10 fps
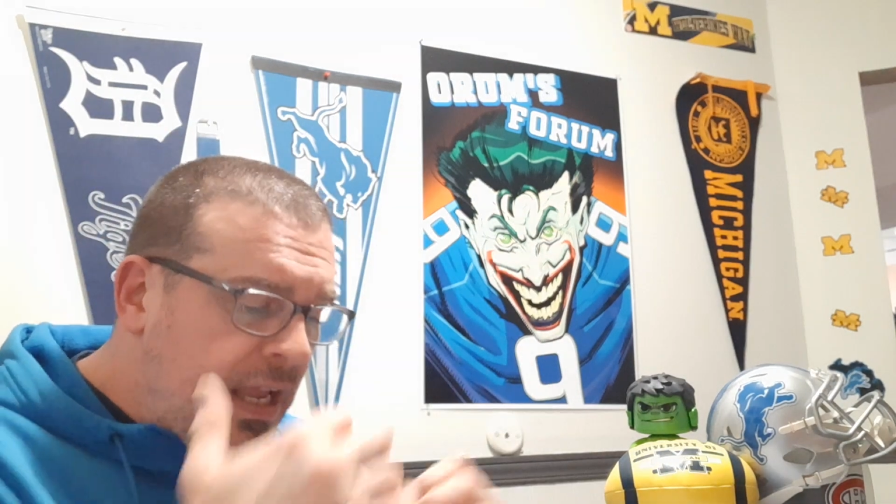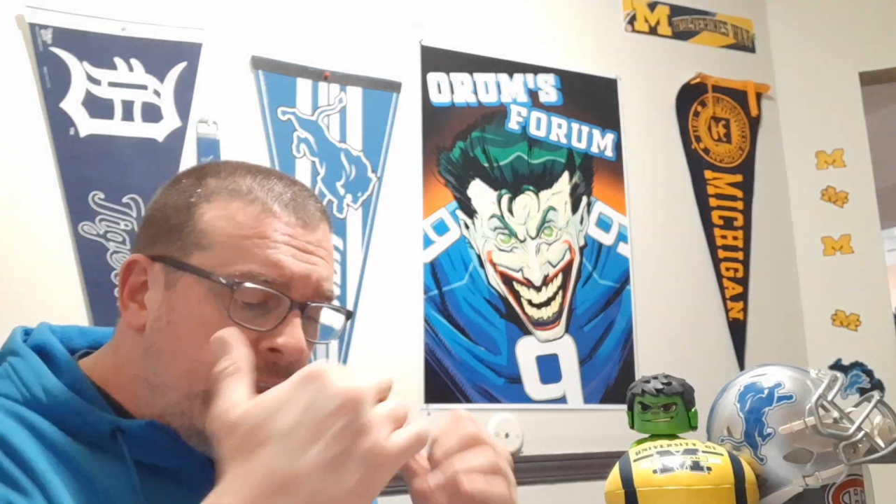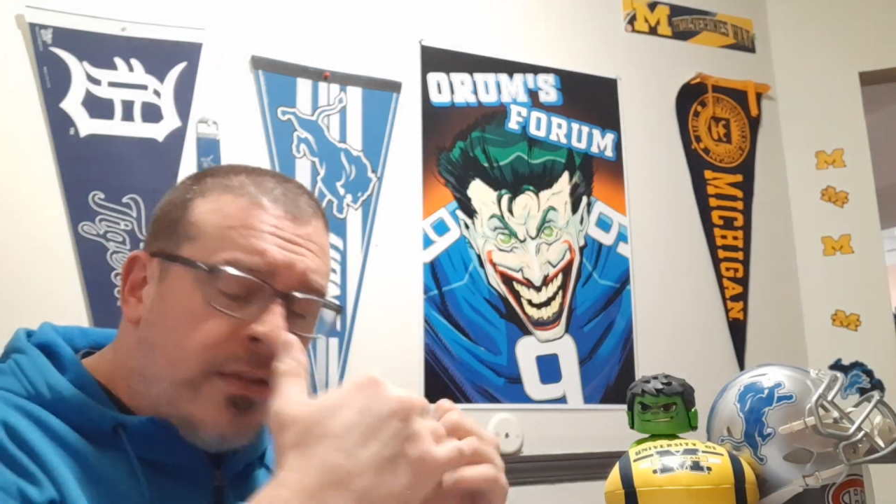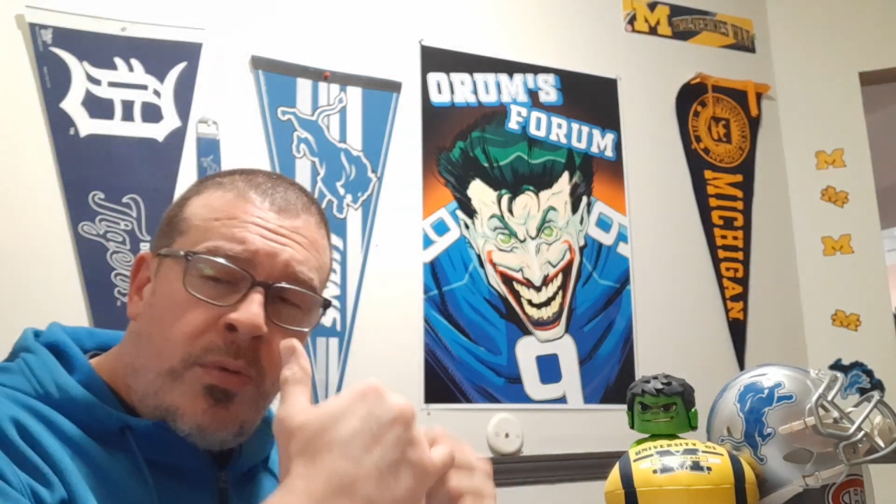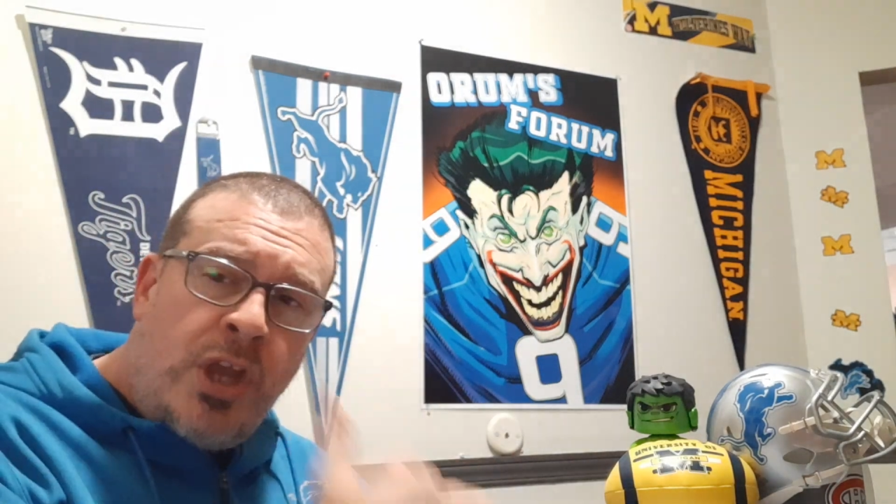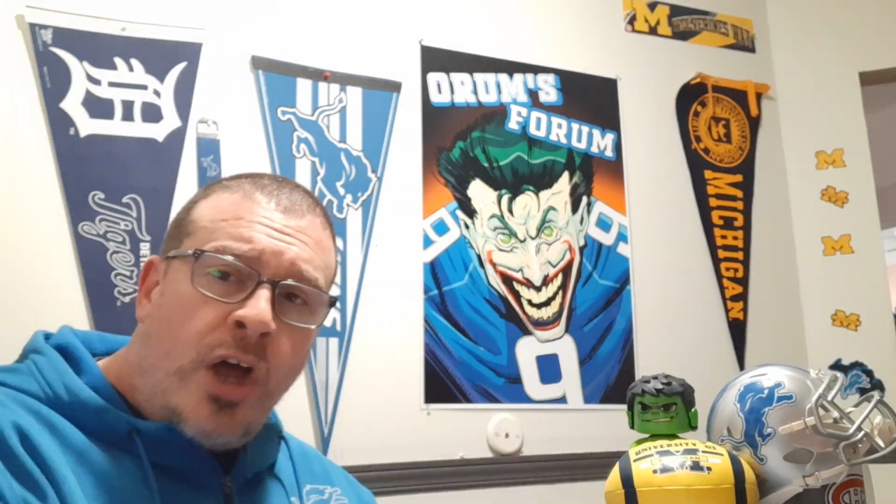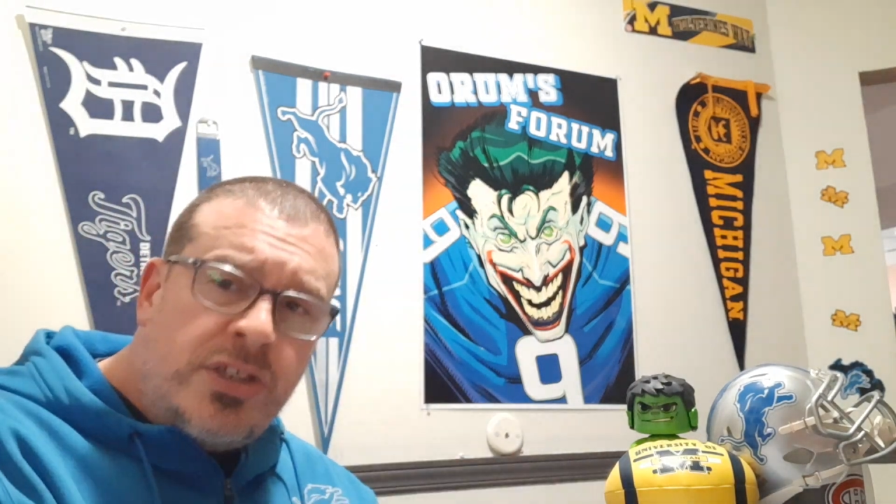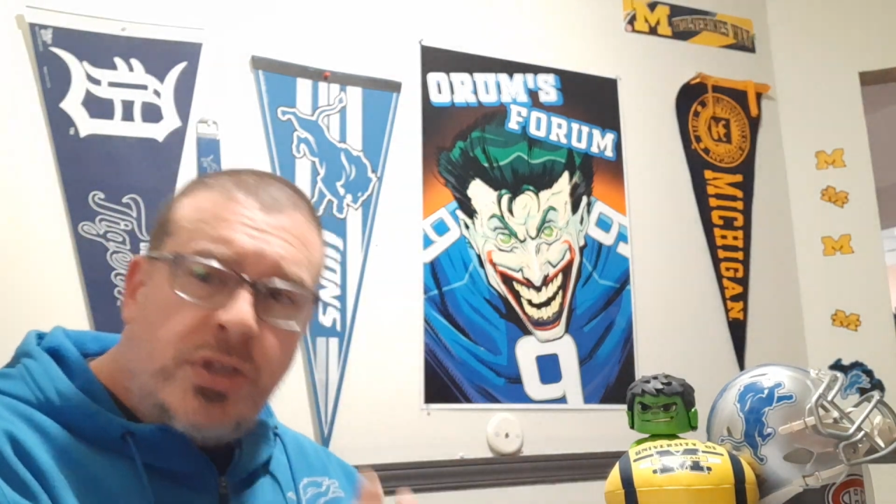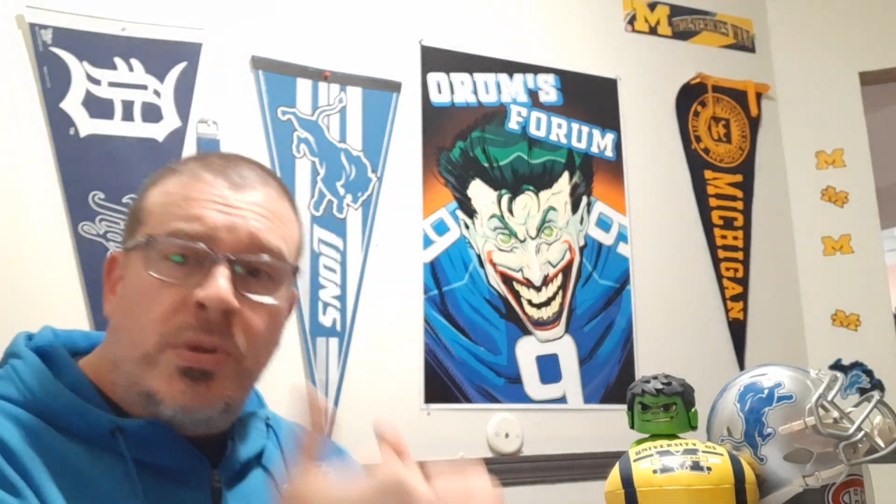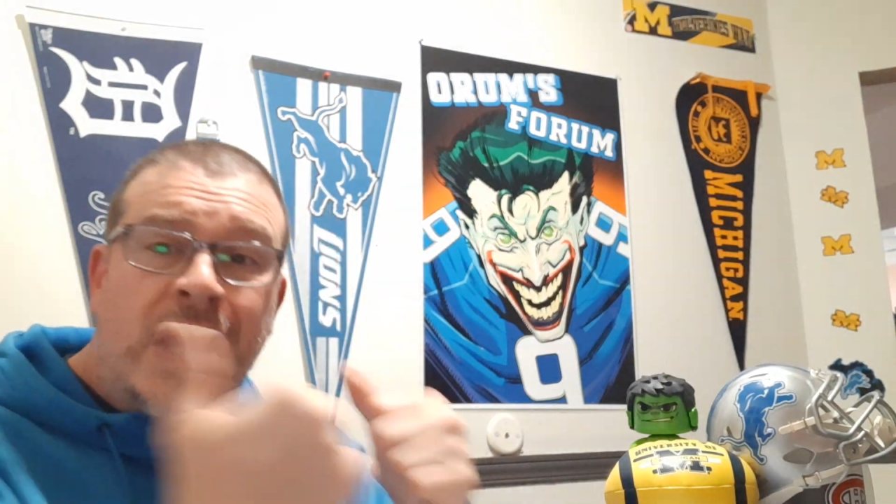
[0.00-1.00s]
And then we
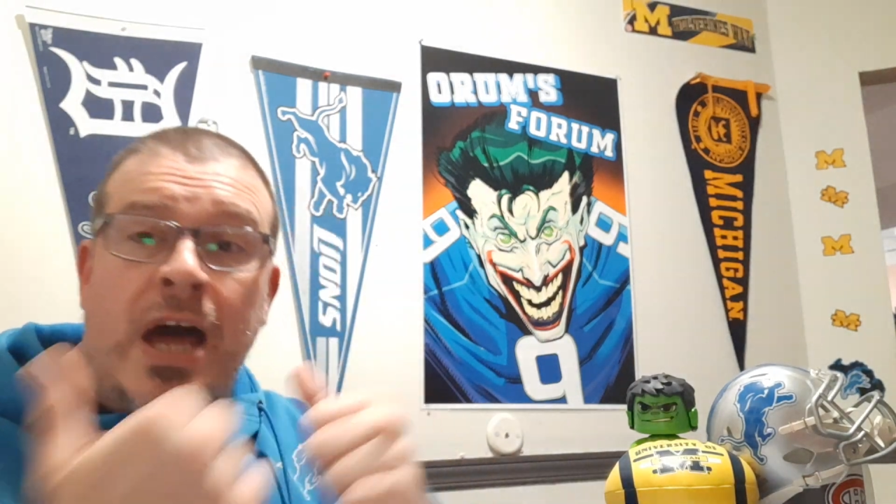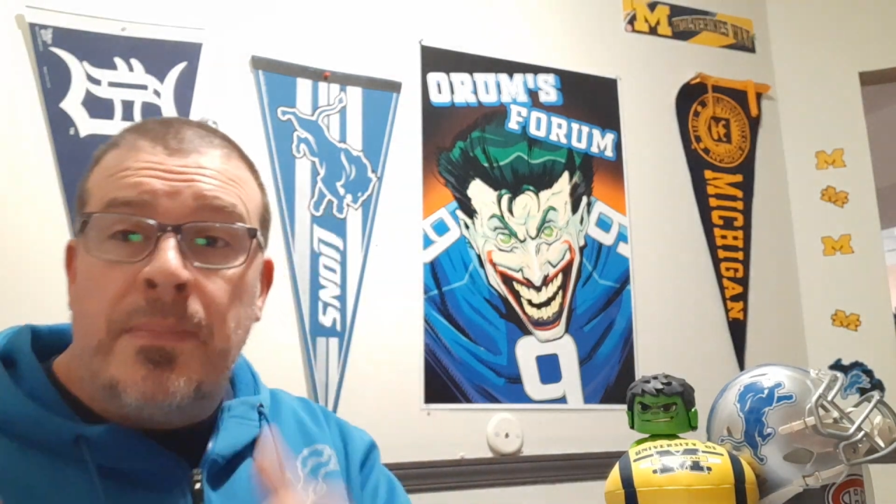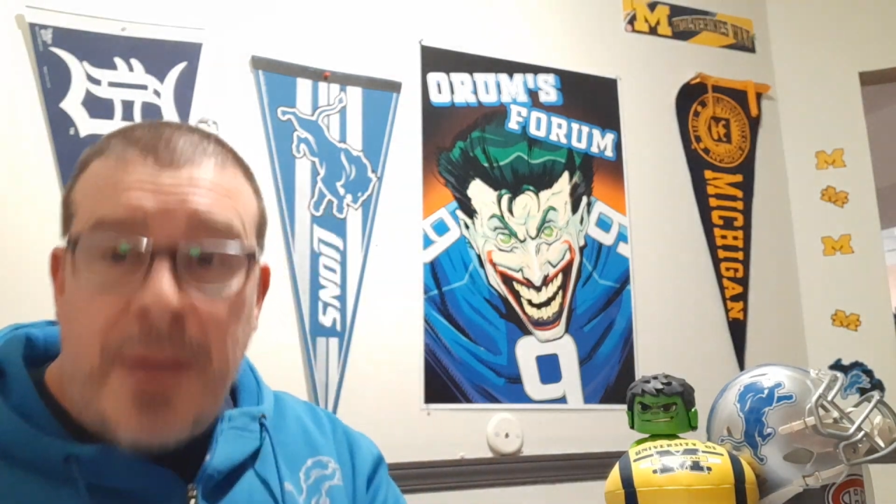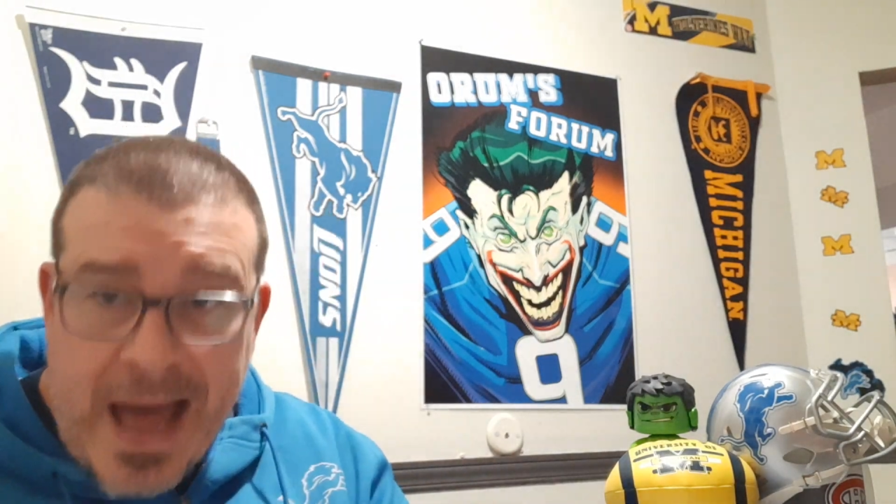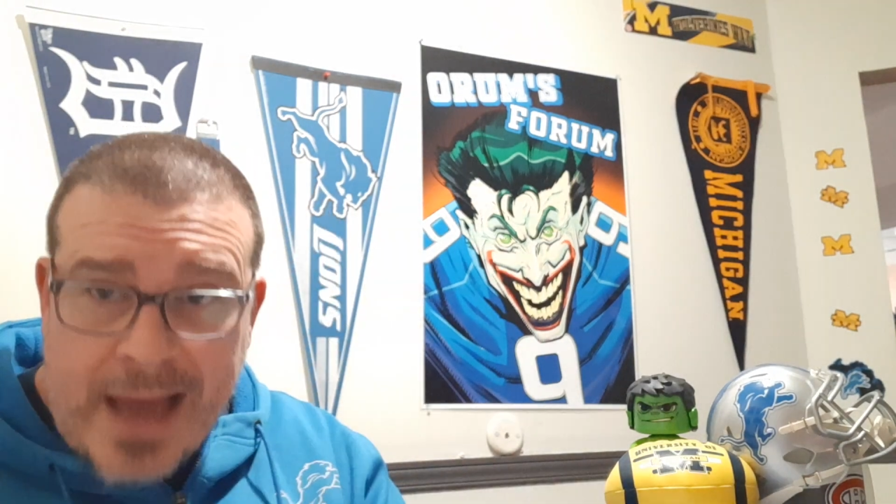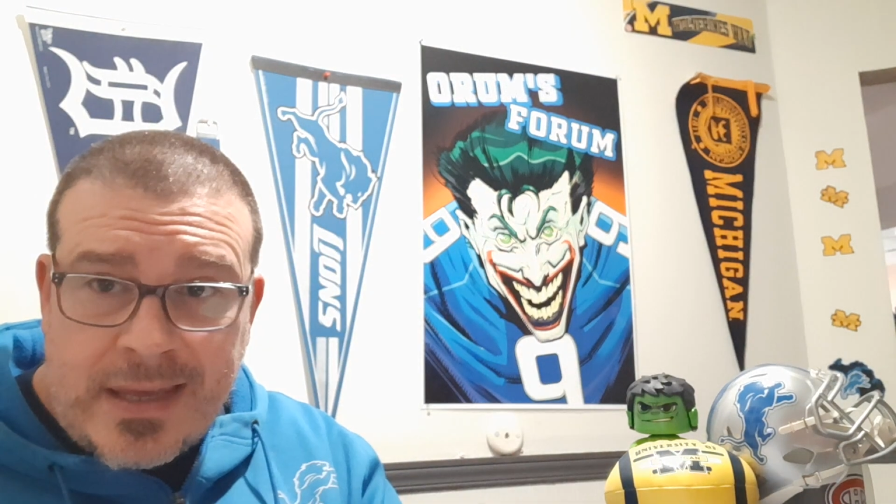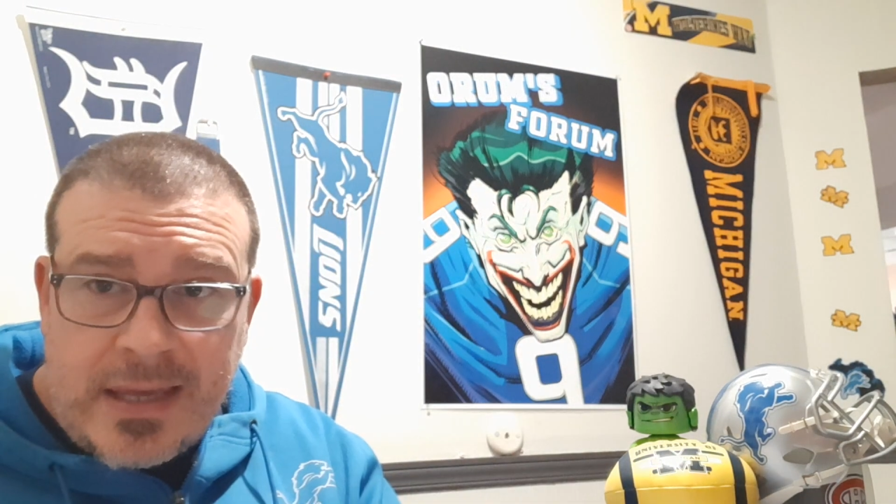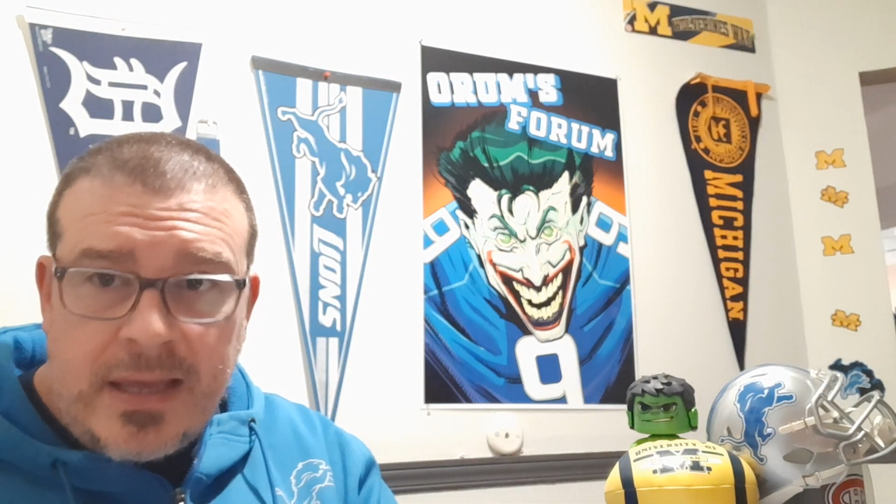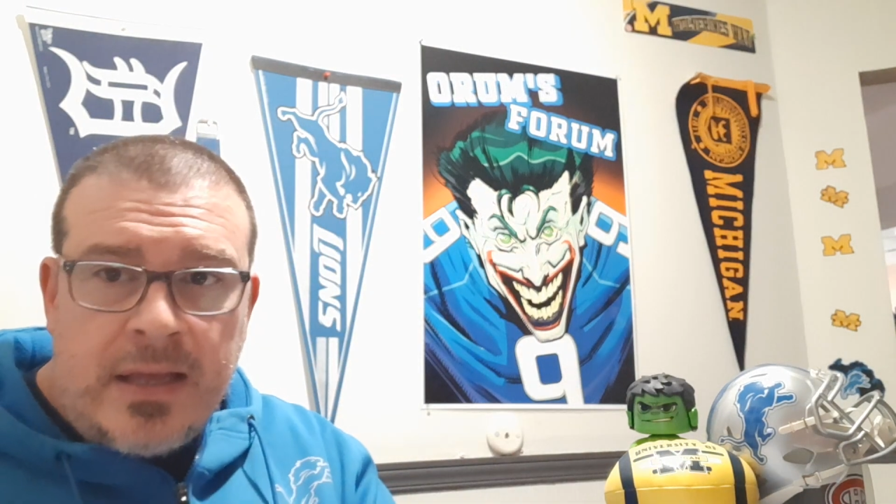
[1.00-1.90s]
also got back.